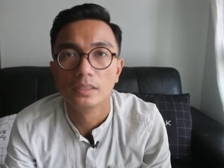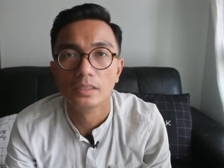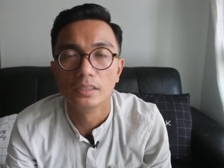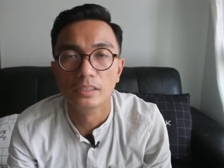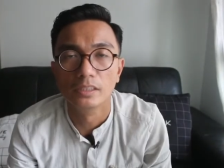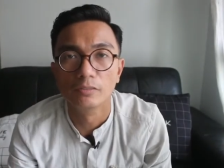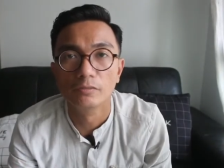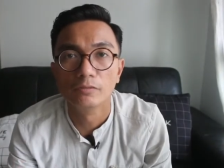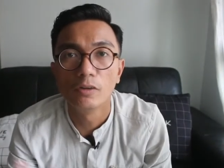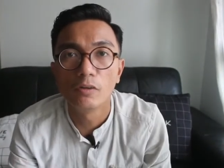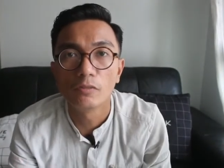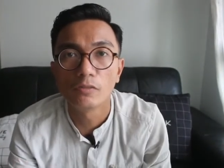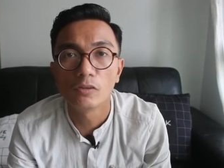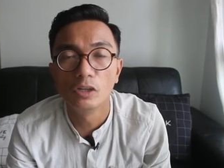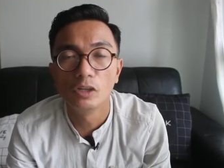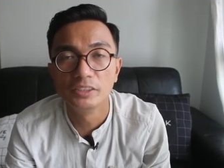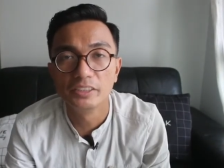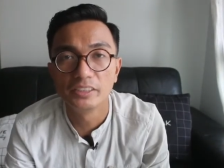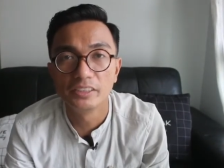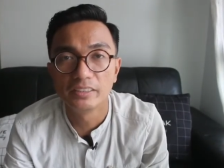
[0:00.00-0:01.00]
The fourth
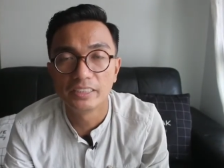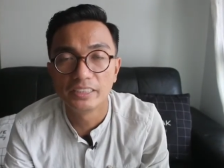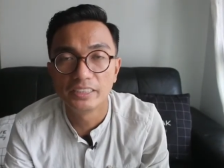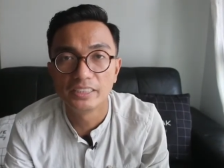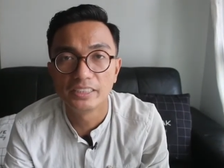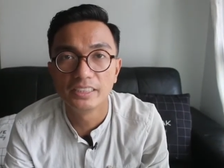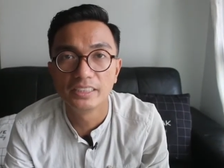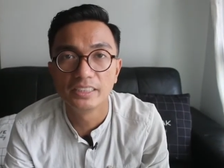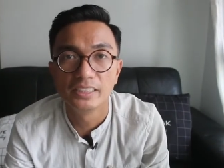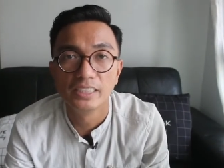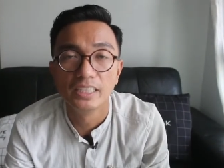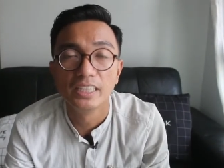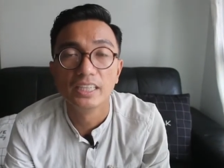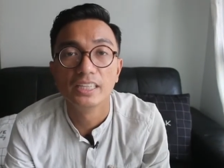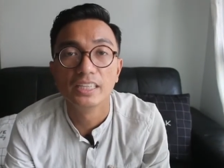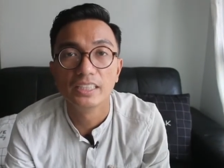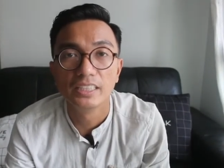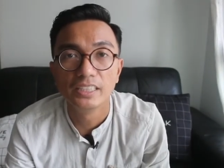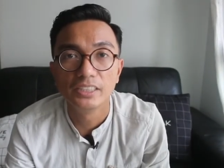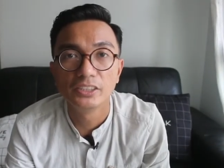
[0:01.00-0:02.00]
consideration
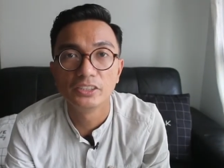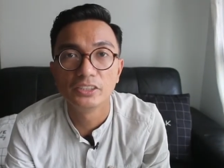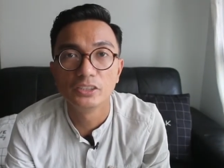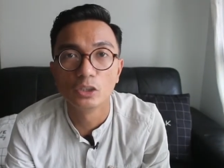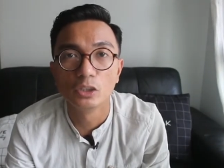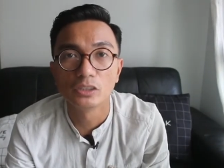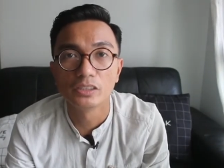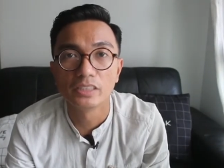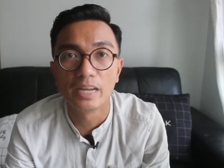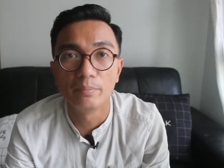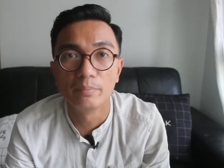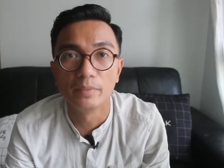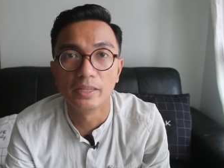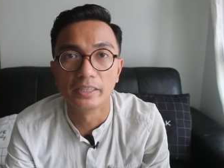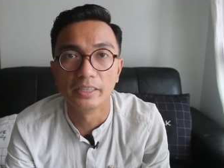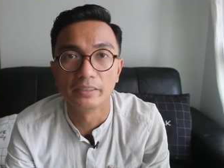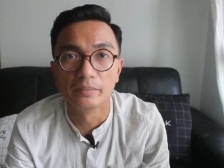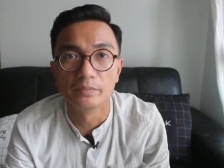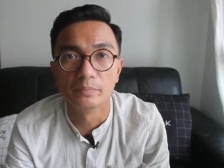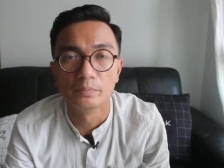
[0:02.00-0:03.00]
is your
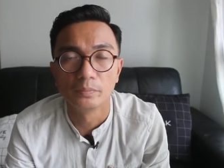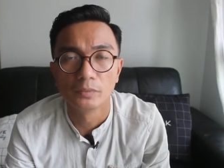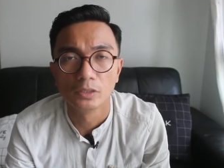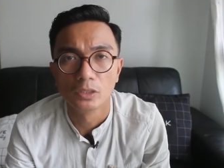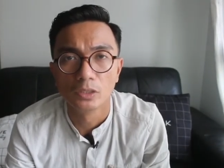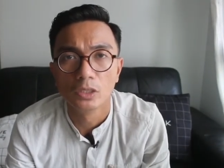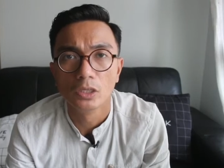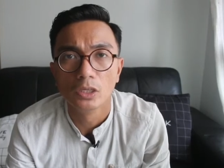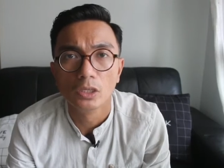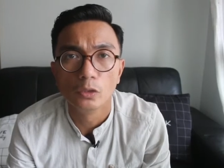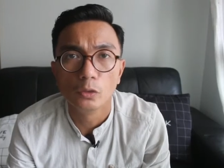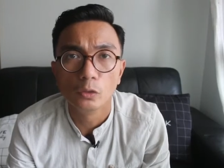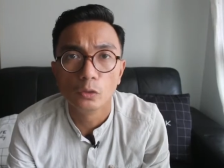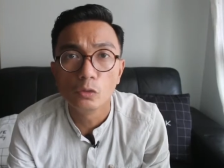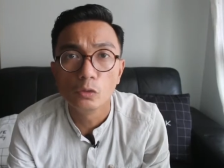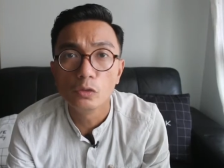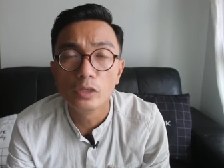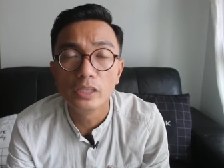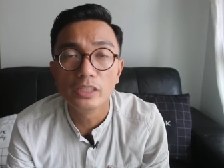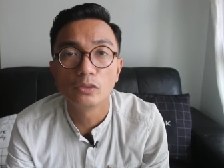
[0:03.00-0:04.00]
timeline. Do
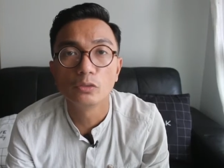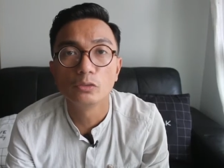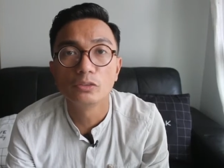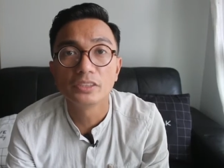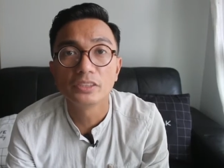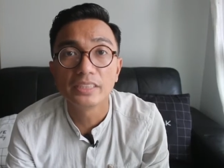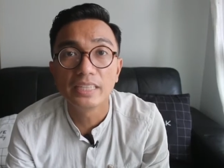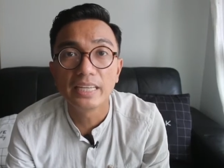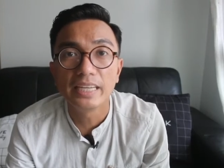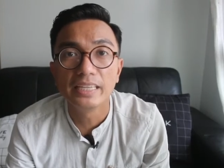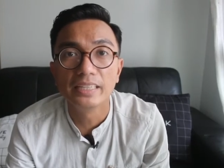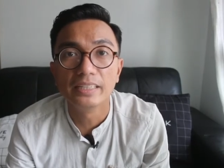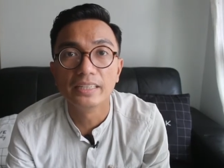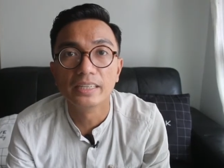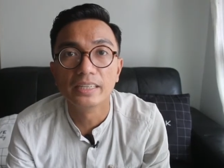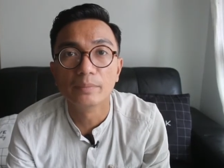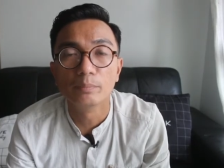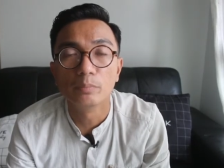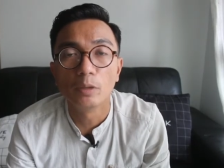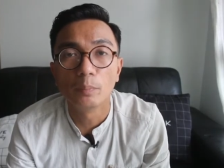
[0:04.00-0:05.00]
you need to stay in
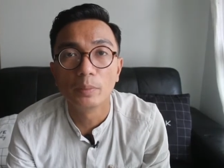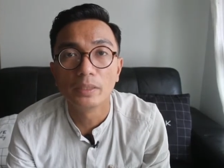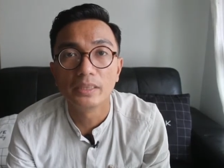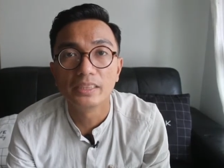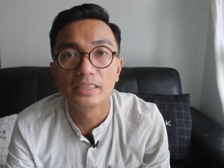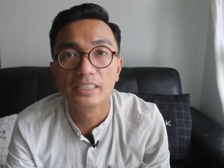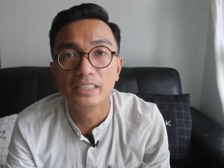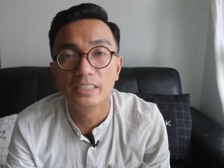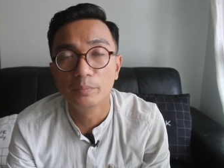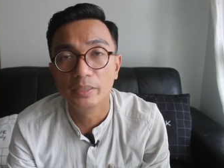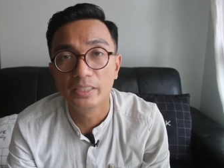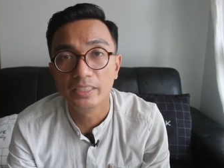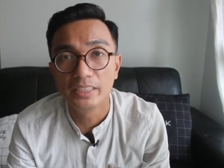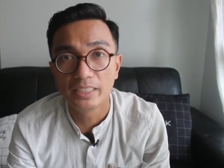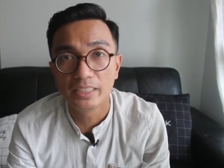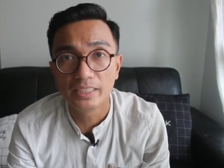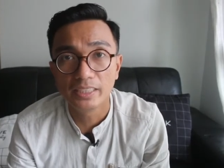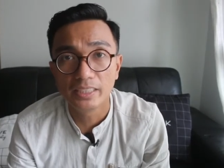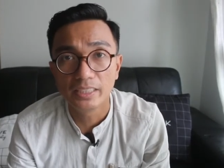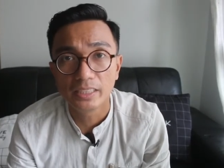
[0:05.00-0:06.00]
the property
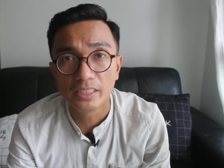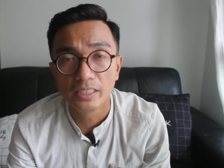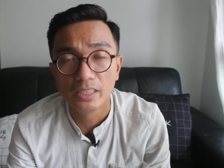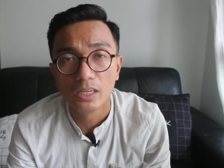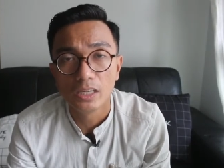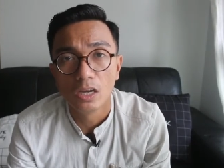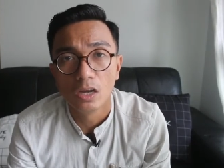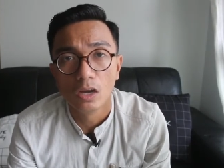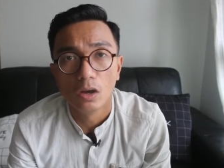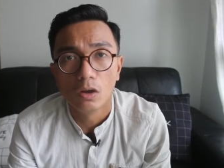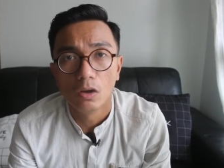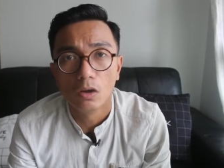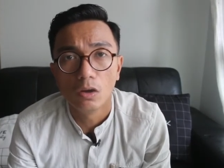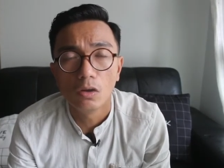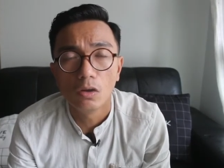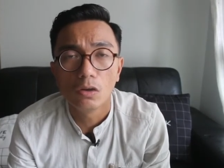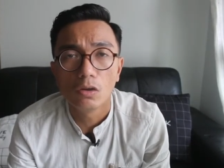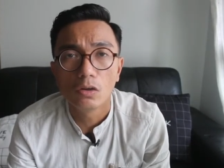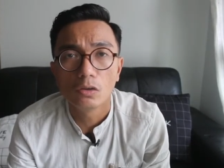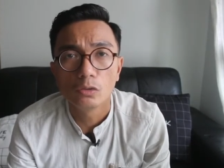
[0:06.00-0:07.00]
immediately,
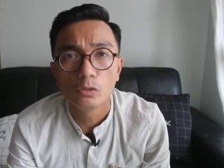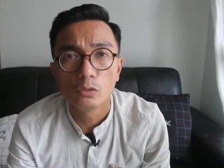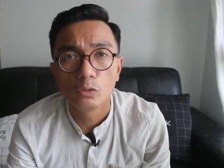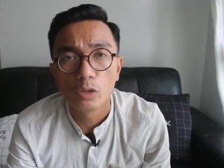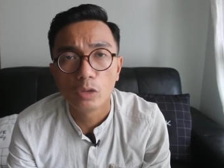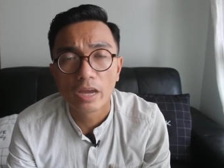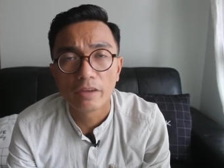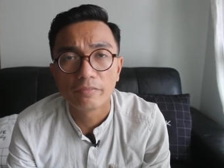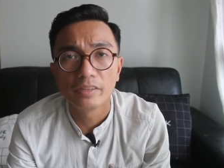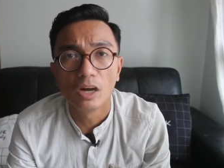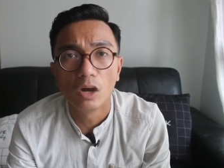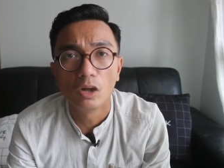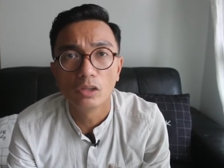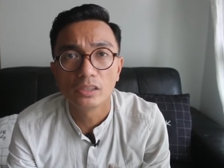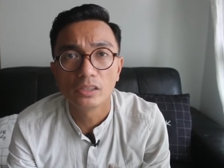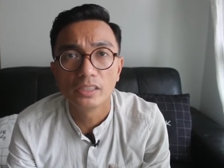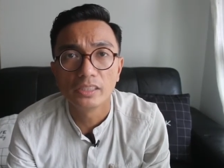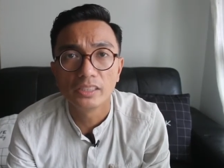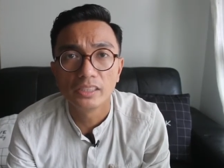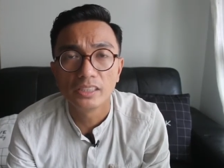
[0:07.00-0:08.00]
or do you have an
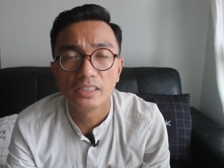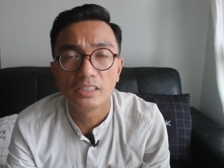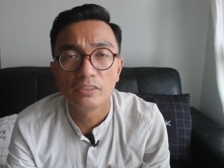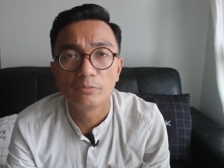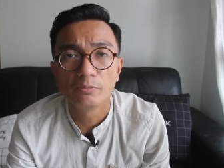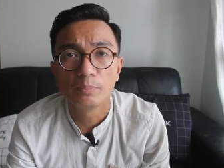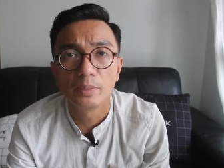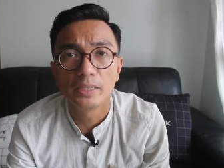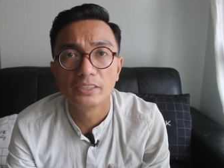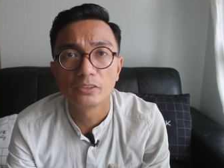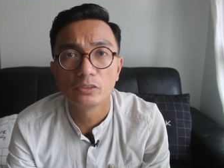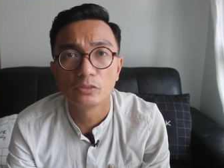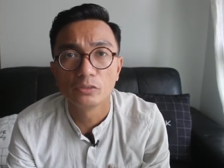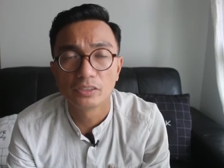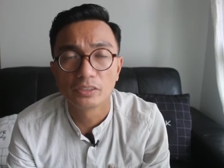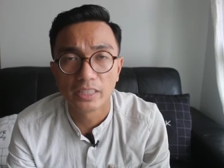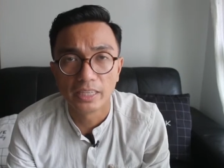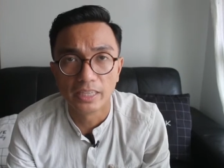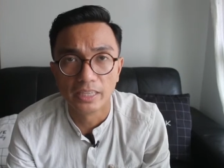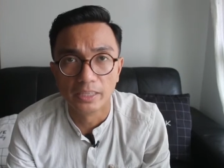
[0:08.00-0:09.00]
alternative place to
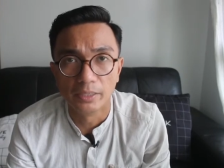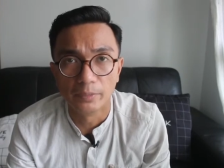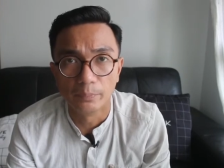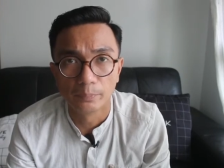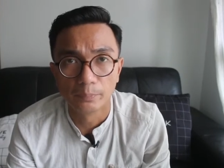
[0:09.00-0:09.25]
stay?